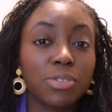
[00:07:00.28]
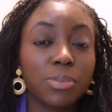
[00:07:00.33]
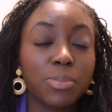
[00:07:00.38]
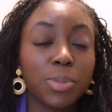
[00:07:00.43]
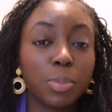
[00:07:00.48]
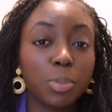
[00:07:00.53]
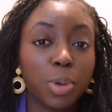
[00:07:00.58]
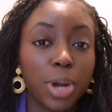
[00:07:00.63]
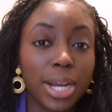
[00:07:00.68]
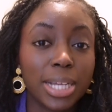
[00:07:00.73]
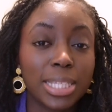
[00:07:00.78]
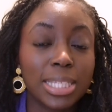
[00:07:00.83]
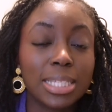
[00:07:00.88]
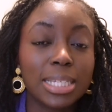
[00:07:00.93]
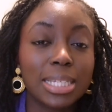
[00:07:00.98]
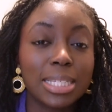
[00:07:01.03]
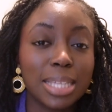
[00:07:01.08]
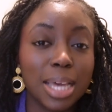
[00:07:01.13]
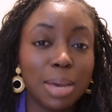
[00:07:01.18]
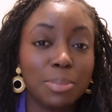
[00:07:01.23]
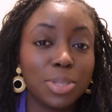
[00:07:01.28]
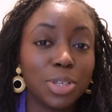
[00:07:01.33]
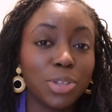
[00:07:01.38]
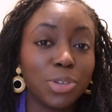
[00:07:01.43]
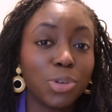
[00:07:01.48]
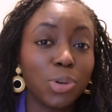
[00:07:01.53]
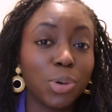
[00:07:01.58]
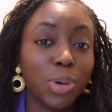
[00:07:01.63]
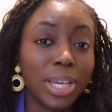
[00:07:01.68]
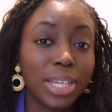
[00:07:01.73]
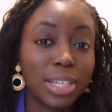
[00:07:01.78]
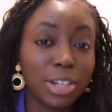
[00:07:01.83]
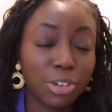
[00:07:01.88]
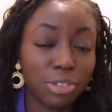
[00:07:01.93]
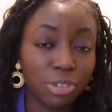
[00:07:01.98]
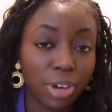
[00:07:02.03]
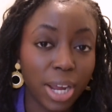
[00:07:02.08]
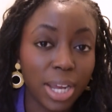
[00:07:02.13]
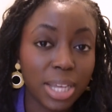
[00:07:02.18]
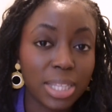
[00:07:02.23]
from the practice exams that you got
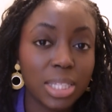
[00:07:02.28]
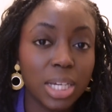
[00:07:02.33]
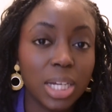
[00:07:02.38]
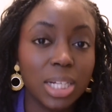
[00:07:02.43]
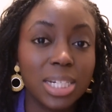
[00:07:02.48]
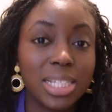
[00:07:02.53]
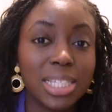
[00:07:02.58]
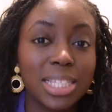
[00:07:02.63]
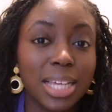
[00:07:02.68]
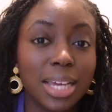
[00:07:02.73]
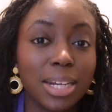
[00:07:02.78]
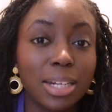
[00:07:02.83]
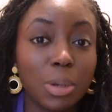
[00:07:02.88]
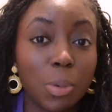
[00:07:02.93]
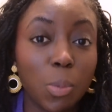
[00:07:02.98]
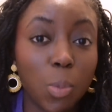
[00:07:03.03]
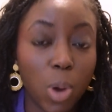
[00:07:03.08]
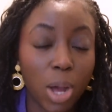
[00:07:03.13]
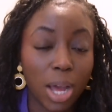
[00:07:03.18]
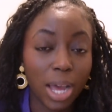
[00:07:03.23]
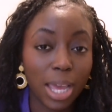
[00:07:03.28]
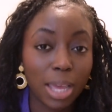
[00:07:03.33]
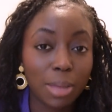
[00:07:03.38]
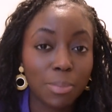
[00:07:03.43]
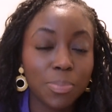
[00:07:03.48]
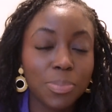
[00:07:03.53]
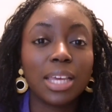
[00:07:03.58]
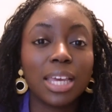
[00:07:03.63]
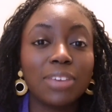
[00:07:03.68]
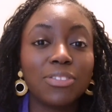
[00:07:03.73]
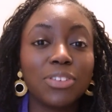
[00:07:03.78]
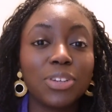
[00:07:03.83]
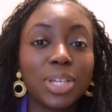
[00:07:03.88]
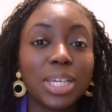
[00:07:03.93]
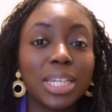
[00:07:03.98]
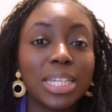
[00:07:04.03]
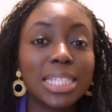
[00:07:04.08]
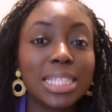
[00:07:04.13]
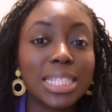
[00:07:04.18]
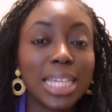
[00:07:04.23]
incorrect, understanding why. If you
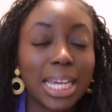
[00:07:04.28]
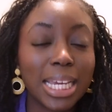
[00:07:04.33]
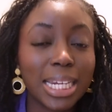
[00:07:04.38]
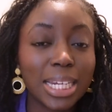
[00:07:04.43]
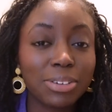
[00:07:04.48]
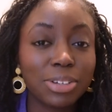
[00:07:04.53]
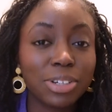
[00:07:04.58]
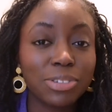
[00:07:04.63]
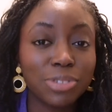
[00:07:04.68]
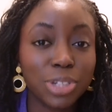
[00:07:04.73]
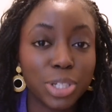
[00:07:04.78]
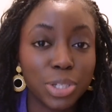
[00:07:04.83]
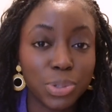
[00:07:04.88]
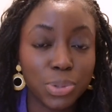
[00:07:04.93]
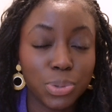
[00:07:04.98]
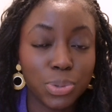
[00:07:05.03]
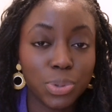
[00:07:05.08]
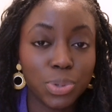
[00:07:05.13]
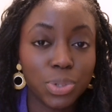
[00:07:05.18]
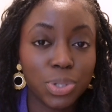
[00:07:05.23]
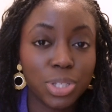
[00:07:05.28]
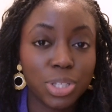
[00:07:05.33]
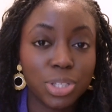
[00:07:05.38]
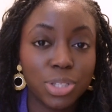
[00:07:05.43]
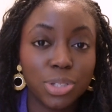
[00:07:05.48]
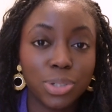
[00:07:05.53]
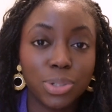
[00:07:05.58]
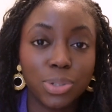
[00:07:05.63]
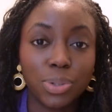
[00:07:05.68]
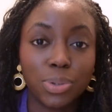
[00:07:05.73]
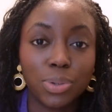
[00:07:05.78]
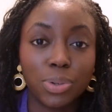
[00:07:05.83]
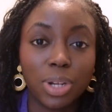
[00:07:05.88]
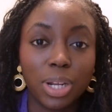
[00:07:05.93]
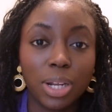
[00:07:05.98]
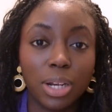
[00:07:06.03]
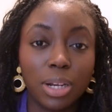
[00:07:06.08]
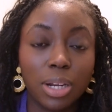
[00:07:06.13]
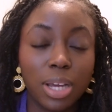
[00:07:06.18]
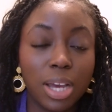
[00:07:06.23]
need a secondary resource to
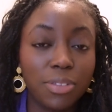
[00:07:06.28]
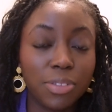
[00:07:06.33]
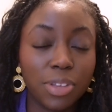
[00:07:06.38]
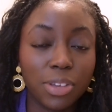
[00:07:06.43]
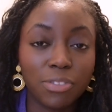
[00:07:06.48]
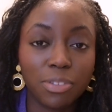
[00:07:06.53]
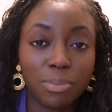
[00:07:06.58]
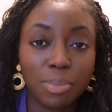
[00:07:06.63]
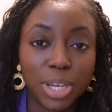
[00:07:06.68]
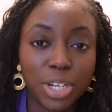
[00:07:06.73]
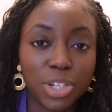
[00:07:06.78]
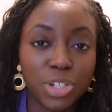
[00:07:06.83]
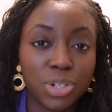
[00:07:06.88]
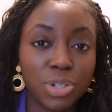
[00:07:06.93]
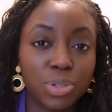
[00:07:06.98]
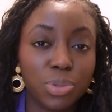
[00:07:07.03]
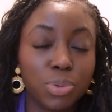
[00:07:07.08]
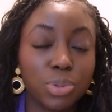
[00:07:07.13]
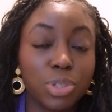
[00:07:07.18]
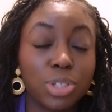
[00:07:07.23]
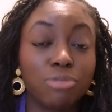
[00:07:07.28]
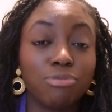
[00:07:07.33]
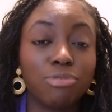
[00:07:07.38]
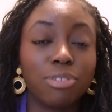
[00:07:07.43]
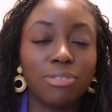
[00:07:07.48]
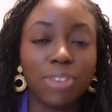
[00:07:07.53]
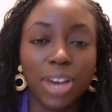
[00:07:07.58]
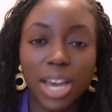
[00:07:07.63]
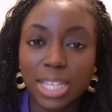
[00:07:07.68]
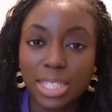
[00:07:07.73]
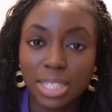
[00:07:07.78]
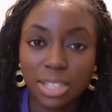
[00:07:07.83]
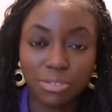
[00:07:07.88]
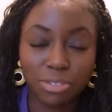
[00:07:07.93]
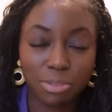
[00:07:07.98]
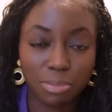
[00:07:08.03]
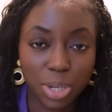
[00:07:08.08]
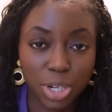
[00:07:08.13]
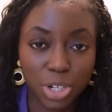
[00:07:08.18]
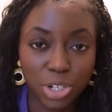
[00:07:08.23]
learn the information or to revise the
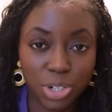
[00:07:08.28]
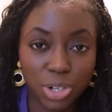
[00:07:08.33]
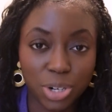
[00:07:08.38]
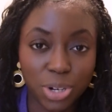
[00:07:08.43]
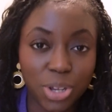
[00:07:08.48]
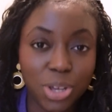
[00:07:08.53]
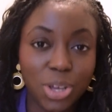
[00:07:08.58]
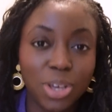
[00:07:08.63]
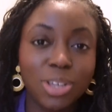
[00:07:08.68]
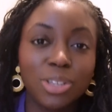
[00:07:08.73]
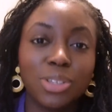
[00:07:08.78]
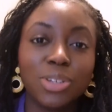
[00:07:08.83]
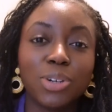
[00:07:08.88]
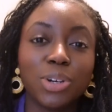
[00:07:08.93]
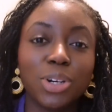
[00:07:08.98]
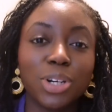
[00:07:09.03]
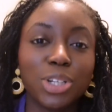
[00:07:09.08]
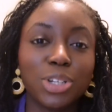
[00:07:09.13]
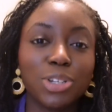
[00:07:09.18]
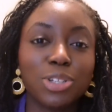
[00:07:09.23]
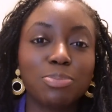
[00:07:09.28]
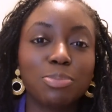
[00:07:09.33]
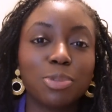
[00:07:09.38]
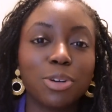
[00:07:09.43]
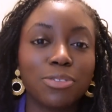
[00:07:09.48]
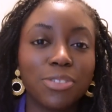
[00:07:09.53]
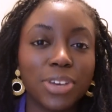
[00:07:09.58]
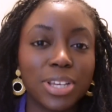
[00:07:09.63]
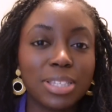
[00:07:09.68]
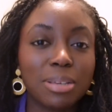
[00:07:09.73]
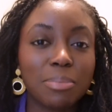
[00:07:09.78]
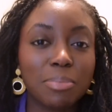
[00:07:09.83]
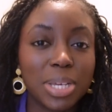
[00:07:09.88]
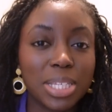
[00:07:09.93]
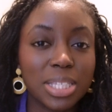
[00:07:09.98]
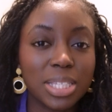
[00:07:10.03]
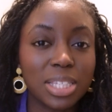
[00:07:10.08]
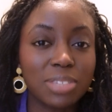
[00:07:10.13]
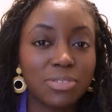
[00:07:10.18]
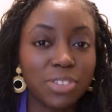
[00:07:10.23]
information, you're going to use Professor
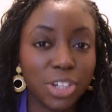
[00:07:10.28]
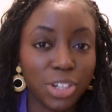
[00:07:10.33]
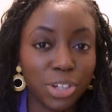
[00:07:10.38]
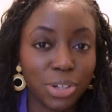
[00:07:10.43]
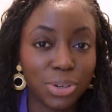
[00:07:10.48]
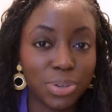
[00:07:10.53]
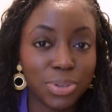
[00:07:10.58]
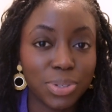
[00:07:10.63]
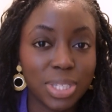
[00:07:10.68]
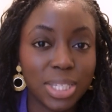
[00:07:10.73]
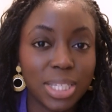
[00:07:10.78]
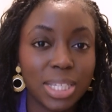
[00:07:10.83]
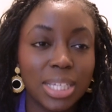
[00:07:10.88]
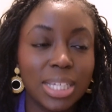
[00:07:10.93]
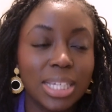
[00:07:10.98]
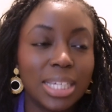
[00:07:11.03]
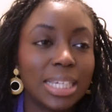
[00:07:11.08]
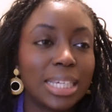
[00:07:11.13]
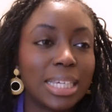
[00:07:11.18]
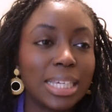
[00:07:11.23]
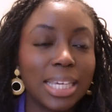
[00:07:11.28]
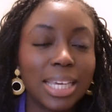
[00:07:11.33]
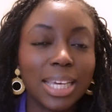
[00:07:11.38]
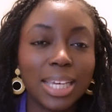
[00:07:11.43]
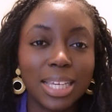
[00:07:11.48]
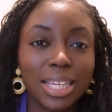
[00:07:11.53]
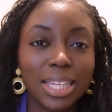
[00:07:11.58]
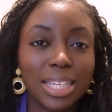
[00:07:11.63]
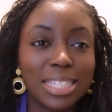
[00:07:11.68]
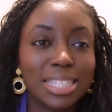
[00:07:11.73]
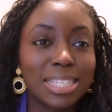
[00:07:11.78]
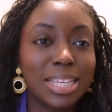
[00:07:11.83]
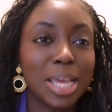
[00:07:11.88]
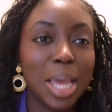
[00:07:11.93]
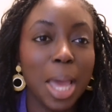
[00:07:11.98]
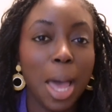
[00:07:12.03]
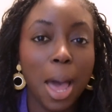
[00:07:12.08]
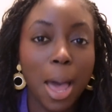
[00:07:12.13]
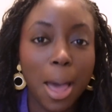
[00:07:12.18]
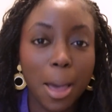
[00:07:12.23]
Messer's videos. He is
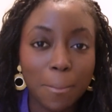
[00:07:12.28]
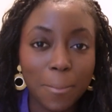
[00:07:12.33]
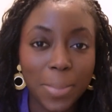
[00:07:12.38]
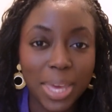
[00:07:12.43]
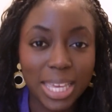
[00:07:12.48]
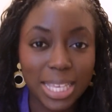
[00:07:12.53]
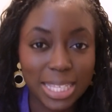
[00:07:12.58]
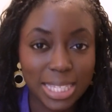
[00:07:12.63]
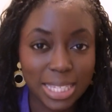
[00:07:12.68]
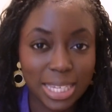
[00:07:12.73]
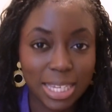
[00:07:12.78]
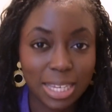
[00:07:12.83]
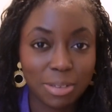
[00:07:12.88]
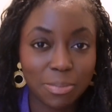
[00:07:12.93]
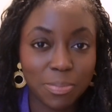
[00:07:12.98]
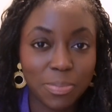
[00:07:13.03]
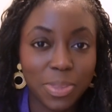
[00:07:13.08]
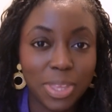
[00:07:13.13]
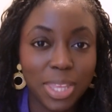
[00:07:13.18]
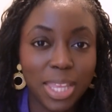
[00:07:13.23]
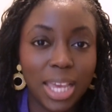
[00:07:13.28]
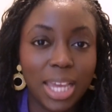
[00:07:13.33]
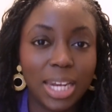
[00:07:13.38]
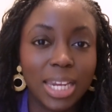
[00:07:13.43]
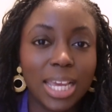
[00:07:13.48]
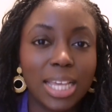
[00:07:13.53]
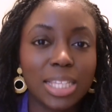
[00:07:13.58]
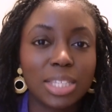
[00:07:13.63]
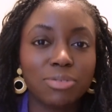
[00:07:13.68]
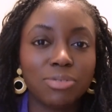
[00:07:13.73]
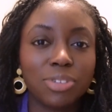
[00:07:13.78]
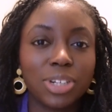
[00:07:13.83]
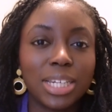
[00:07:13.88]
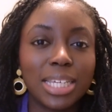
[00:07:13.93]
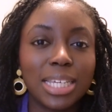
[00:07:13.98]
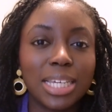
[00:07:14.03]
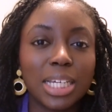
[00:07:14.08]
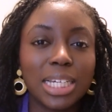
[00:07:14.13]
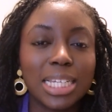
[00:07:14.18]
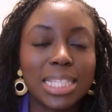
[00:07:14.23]
amazing and he has a
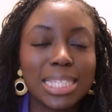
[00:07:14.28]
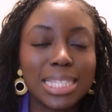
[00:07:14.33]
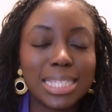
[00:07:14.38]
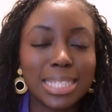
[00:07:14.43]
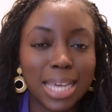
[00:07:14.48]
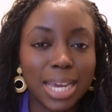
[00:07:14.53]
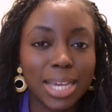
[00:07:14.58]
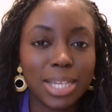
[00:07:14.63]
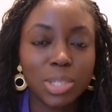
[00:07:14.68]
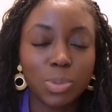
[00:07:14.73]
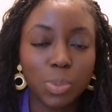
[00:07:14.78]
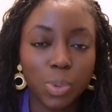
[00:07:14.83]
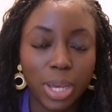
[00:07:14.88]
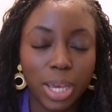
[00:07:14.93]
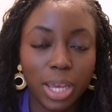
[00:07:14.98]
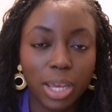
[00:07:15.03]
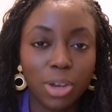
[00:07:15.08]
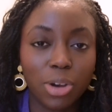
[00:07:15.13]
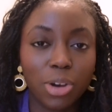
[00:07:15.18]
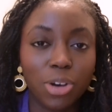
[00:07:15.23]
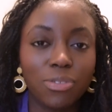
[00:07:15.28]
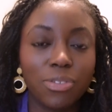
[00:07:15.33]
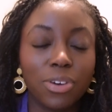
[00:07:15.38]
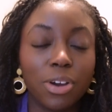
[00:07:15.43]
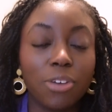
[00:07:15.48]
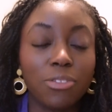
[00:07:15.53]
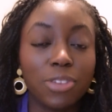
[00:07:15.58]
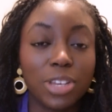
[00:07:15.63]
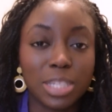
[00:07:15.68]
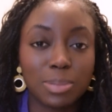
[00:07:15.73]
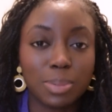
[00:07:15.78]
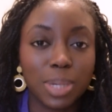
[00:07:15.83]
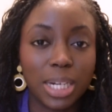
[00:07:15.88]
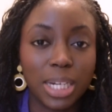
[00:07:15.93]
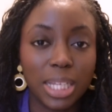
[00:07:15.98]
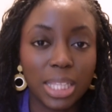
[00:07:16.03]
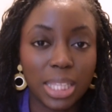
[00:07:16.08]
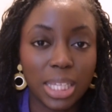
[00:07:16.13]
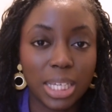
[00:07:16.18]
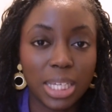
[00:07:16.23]
really concise way of
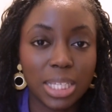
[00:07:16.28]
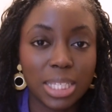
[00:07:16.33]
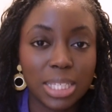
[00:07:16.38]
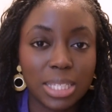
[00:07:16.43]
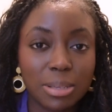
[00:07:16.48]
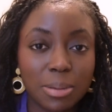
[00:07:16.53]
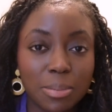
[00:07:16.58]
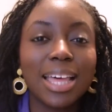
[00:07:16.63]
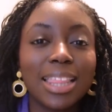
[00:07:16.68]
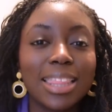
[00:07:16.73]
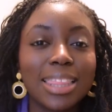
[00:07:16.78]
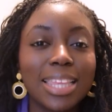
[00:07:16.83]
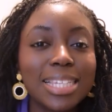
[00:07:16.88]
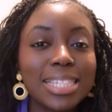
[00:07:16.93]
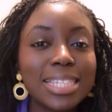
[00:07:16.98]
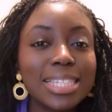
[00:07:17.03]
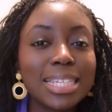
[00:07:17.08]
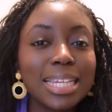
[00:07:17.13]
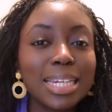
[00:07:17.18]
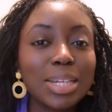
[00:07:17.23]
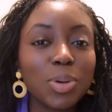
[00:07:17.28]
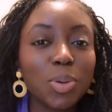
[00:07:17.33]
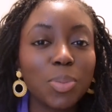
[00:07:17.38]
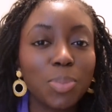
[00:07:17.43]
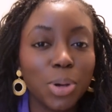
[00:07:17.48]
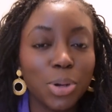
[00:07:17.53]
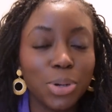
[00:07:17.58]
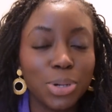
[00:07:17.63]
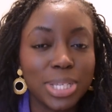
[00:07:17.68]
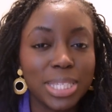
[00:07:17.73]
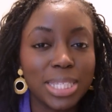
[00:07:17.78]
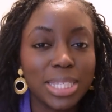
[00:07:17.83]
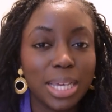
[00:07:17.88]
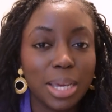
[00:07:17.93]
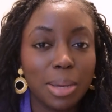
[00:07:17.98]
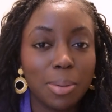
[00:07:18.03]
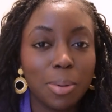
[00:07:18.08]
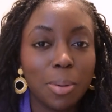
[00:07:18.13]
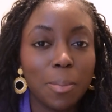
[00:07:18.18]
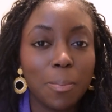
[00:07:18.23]
explaining things. This is a little bonus
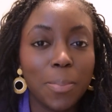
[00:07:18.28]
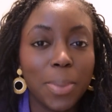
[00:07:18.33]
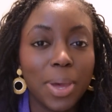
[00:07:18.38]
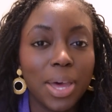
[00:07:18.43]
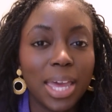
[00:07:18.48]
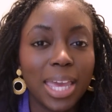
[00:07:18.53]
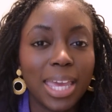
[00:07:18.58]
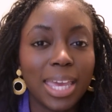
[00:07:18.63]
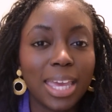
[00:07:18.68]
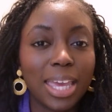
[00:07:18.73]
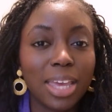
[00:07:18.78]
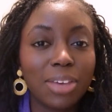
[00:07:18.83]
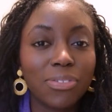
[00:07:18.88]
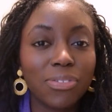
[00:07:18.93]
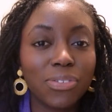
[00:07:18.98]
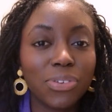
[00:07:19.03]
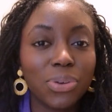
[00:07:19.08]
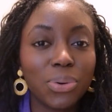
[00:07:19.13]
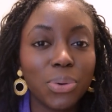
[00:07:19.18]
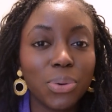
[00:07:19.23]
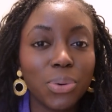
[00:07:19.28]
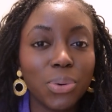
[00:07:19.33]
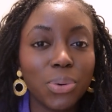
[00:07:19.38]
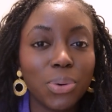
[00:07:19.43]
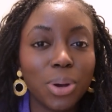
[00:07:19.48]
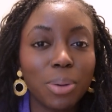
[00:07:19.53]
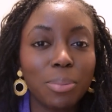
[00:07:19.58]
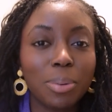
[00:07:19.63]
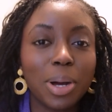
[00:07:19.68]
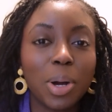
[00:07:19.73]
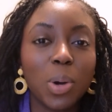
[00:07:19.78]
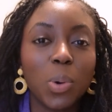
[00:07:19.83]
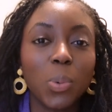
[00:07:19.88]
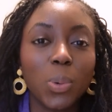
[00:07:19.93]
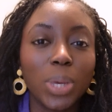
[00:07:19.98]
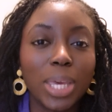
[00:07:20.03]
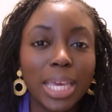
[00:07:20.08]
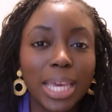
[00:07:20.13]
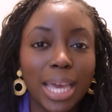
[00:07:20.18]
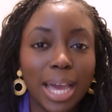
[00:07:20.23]
tip, but if you're about a
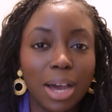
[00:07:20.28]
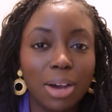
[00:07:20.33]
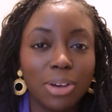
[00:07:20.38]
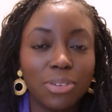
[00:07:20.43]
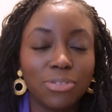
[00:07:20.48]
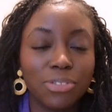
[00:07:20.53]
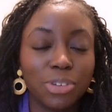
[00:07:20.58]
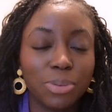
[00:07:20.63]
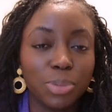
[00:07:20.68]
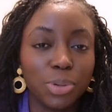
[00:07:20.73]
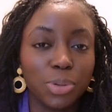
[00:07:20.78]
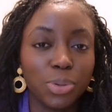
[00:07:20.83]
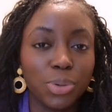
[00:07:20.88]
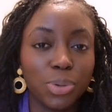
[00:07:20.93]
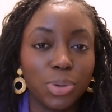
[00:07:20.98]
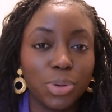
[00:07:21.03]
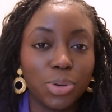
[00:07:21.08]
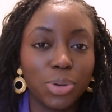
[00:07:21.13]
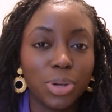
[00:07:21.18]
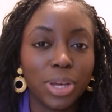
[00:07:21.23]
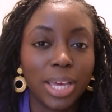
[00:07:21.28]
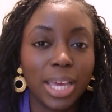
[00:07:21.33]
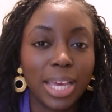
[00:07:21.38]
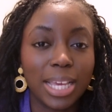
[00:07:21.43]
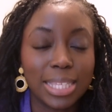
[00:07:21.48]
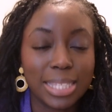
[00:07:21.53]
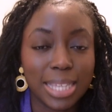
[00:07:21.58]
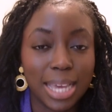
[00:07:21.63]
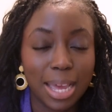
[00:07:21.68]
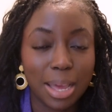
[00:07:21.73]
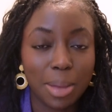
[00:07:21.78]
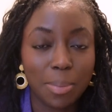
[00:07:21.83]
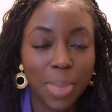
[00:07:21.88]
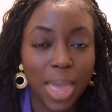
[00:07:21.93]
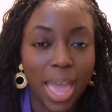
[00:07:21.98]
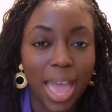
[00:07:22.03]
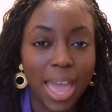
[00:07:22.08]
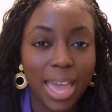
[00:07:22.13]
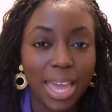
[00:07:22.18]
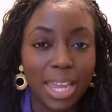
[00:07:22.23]
week out from your exam
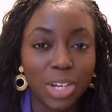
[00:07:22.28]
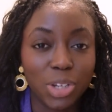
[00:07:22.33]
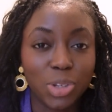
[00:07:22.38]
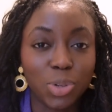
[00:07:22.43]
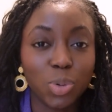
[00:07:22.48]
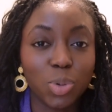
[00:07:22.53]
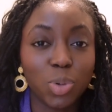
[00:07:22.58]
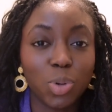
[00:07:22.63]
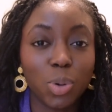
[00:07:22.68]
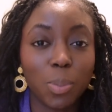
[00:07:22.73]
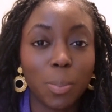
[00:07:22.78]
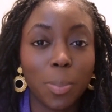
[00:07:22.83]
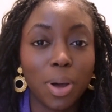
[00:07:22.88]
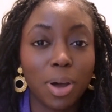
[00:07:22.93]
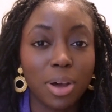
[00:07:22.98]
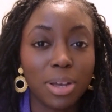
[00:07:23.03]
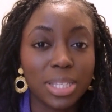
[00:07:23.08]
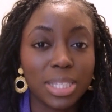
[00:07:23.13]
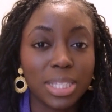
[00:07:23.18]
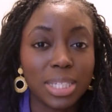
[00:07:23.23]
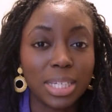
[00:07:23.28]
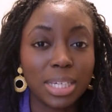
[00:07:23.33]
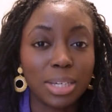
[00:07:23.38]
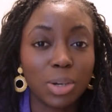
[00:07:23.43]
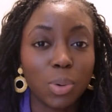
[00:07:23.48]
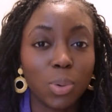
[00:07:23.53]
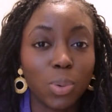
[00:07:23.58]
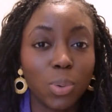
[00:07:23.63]
and you're not passing